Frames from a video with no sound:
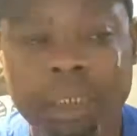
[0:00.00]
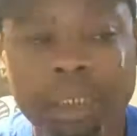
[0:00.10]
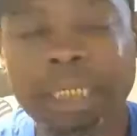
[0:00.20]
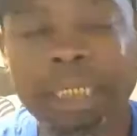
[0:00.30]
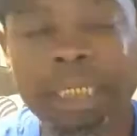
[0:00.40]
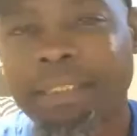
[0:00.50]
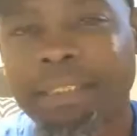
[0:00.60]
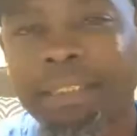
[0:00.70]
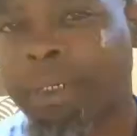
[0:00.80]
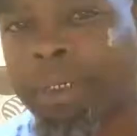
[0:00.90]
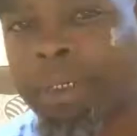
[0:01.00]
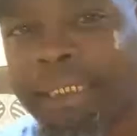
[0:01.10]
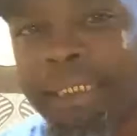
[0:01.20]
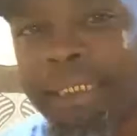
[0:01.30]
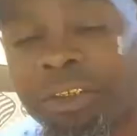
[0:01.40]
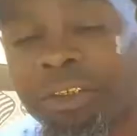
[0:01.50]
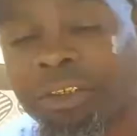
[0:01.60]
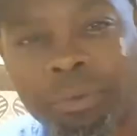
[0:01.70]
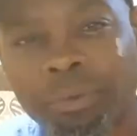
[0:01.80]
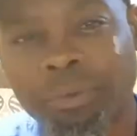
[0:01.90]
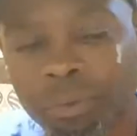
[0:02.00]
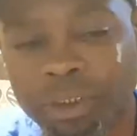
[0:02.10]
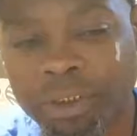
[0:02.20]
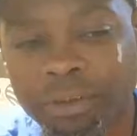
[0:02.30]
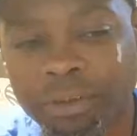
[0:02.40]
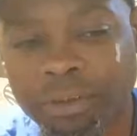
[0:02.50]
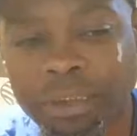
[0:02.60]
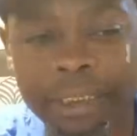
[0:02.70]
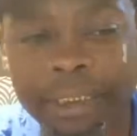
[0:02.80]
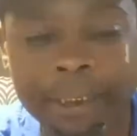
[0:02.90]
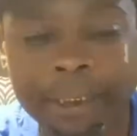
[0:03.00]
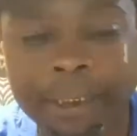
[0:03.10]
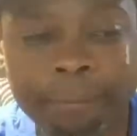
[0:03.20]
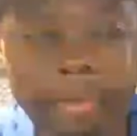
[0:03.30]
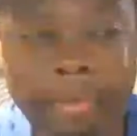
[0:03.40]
unless I was placed in a certain situation and